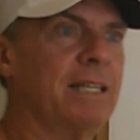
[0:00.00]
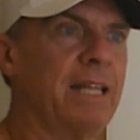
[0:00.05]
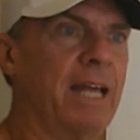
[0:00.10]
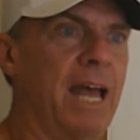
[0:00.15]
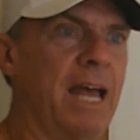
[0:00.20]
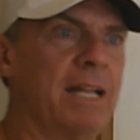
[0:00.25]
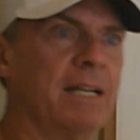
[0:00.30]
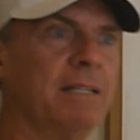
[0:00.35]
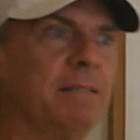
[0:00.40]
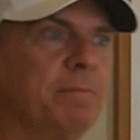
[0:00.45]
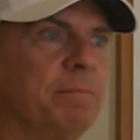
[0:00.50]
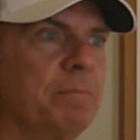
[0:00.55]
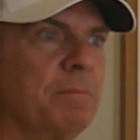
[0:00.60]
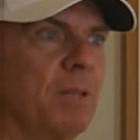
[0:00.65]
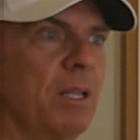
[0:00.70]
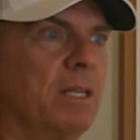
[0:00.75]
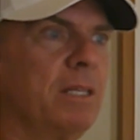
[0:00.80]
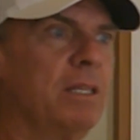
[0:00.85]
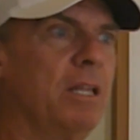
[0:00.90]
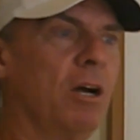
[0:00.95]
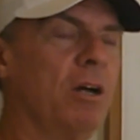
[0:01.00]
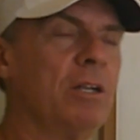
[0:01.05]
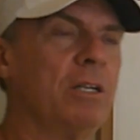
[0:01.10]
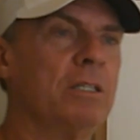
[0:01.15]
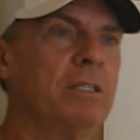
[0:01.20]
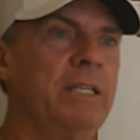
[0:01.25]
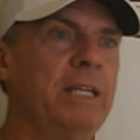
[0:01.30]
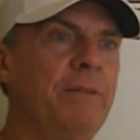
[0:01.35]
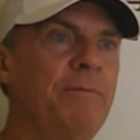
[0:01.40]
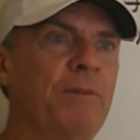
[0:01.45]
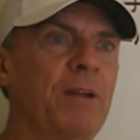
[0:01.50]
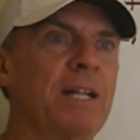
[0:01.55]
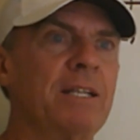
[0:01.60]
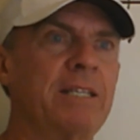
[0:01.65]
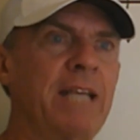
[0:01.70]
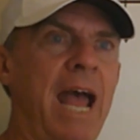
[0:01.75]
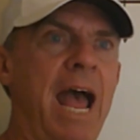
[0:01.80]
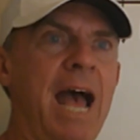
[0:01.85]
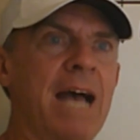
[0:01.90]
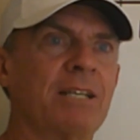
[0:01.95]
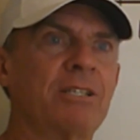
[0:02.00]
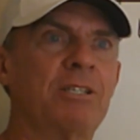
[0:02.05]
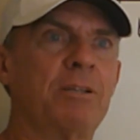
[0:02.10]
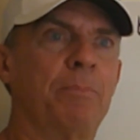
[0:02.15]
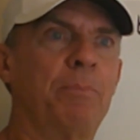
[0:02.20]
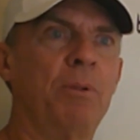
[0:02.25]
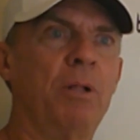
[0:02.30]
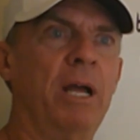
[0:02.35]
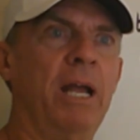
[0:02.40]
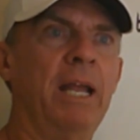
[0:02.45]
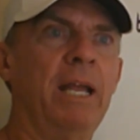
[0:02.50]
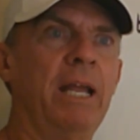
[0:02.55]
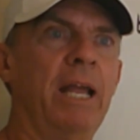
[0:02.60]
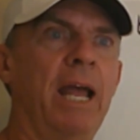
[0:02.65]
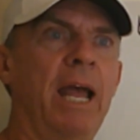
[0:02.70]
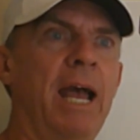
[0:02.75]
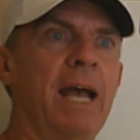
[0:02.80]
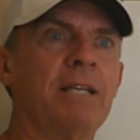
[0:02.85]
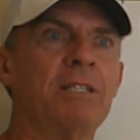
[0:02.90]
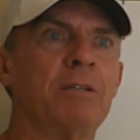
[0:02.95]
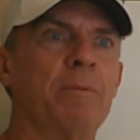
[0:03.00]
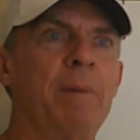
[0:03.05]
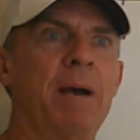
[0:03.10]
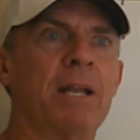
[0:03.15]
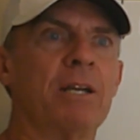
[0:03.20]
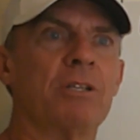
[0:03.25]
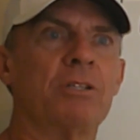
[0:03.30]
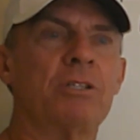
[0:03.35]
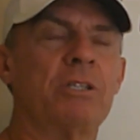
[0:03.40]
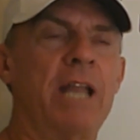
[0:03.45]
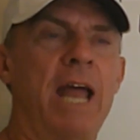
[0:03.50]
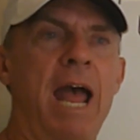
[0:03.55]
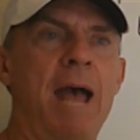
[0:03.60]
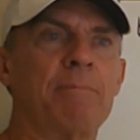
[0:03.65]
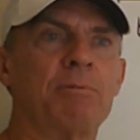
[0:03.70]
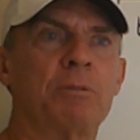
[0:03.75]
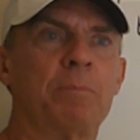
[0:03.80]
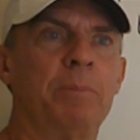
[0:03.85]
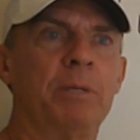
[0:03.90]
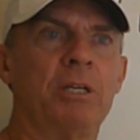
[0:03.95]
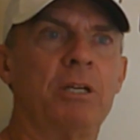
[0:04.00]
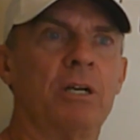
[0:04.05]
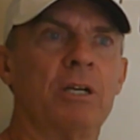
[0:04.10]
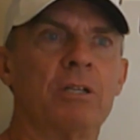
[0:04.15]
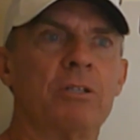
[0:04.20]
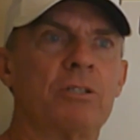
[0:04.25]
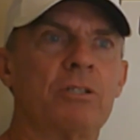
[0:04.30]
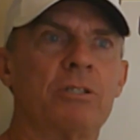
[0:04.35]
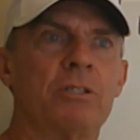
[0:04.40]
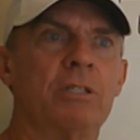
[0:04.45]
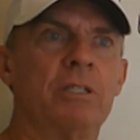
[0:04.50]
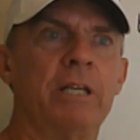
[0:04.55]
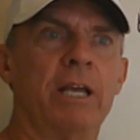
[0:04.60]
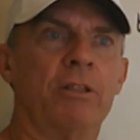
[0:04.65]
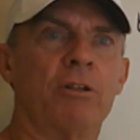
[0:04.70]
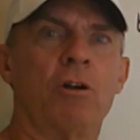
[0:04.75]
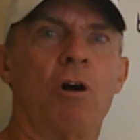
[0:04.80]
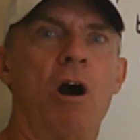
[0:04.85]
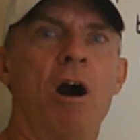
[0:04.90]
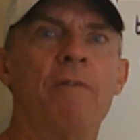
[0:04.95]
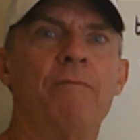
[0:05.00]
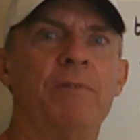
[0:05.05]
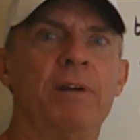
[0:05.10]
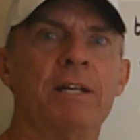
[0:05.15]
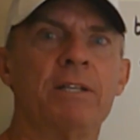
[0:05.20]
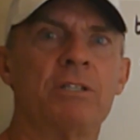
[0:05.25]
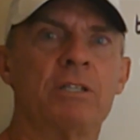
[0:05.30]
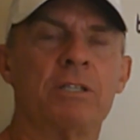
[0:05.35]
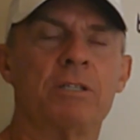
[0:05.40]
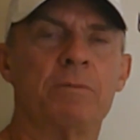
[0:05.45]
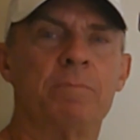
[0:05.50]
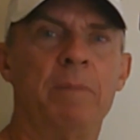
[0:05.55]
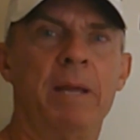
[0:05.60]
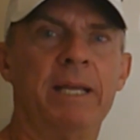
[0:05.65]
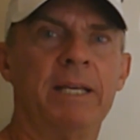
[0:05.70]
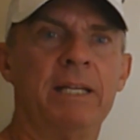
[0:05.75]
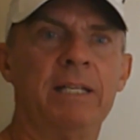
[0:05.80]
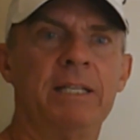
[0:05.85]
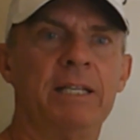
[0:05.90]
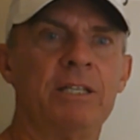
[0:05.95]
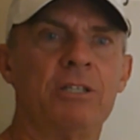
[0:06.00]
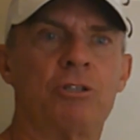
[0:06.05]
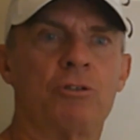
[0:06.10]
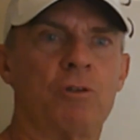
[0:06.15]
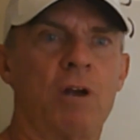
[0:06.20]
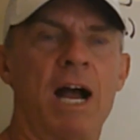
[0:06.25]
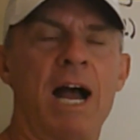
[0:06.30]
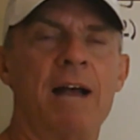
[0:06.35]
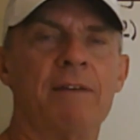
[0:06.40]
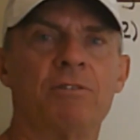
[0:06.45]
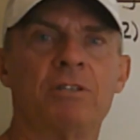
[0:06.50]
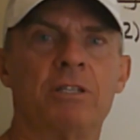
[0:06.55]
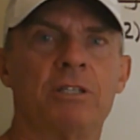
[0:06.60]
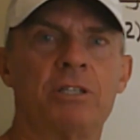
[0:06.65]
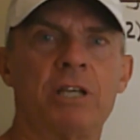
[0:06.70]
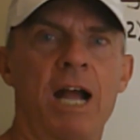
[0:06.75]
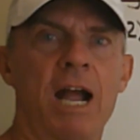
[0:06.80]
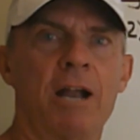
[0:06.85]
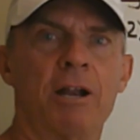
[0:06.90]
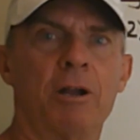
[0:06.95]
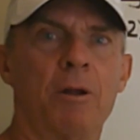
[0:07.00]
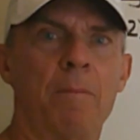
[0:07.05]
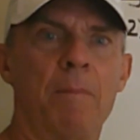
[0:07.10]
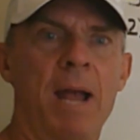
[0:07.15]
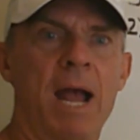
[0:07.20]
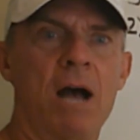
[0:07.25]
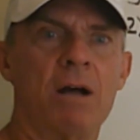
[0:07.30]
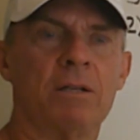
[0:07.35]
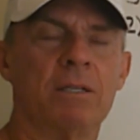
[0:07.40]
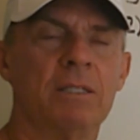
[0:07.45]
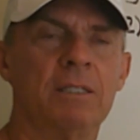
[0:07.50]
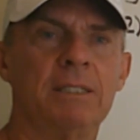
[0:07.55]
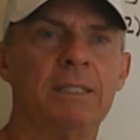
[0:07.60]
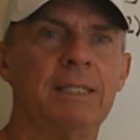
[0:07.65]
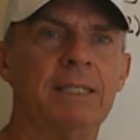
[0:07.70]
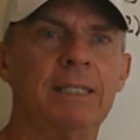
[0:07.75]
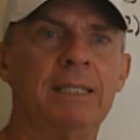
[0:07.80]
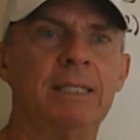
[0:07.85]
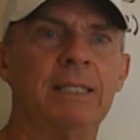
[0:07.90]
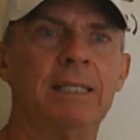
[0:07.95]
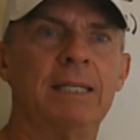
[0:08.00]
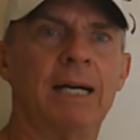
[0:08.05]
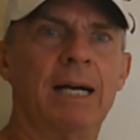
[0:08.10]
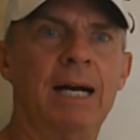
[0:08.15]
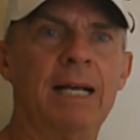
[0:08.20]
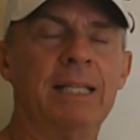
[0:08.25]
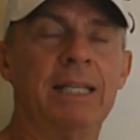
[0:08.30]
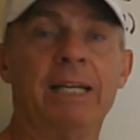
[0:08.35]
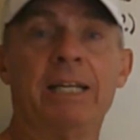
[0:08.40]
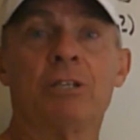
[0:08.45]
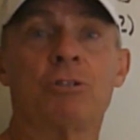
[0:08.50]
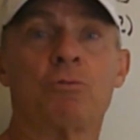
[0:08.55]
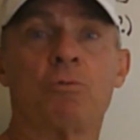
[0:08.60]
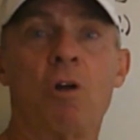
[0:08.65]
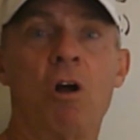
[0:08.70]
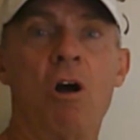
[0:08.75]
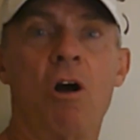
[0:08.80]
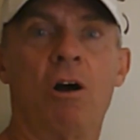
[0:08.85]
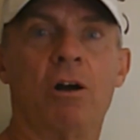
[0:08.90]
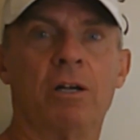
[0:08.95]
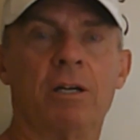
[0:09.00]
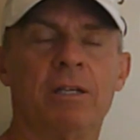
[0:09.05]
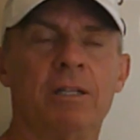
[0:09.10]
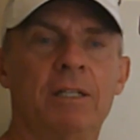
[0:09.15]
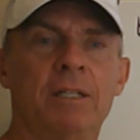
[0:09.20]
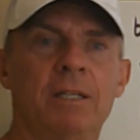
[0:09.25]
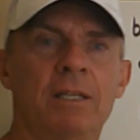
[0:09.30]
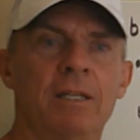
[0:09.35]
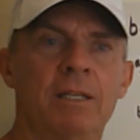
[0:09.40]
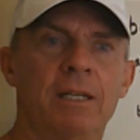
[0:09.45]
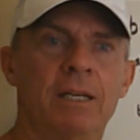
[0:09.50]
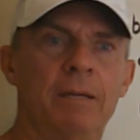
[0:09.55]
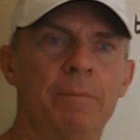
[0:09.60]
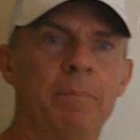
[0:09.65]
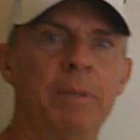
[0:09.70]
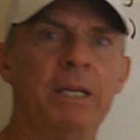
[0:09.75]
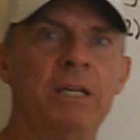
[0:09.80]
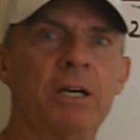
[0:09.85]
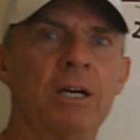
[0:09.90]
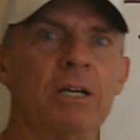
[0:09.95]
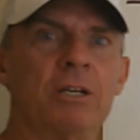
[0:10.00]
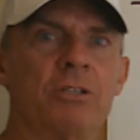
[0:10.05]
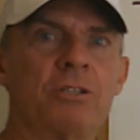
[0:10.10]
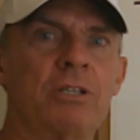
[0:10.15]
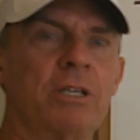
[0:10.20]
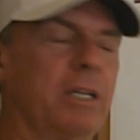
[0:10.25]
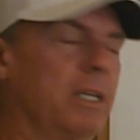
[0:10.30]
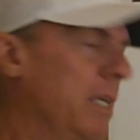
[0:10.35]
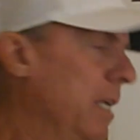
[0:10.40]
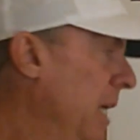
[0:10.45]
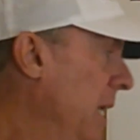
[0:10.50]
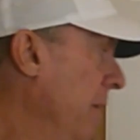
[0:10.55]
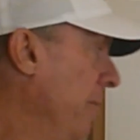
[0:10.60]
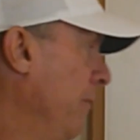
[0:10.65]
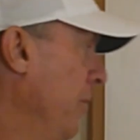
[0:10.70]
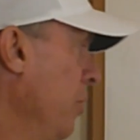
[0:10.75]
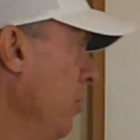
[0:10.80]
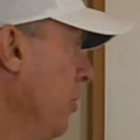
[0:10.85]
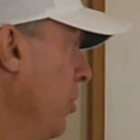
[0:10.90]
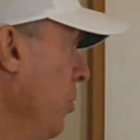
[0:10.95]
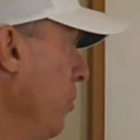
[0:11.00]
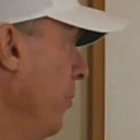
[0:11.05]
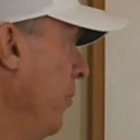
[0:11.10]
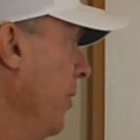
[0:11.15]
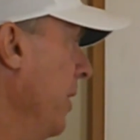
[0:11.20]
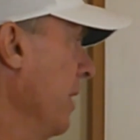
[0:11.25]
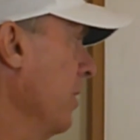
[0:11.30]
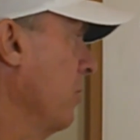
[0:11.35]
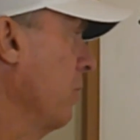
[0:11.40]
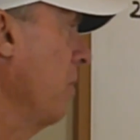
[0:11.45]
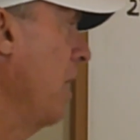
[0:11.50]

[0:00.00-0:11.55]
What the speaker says: that the defense has to play X amount of snaps because the other offense is making these drives and tiring them out, I think is wrong. Because if you do things